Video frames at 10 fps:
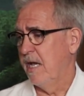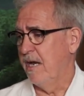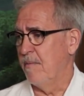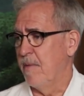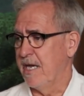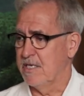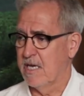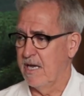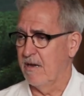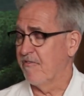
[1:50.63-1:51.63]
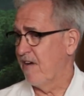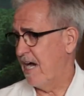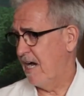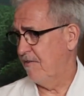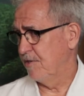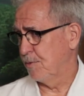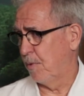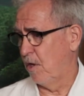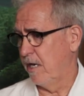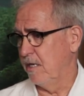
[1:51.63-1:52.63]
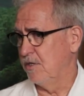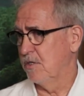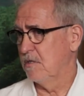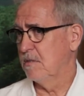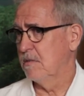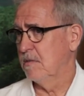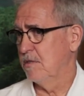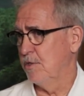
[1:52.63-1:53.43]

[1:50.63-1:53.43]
And it may take 5 sprays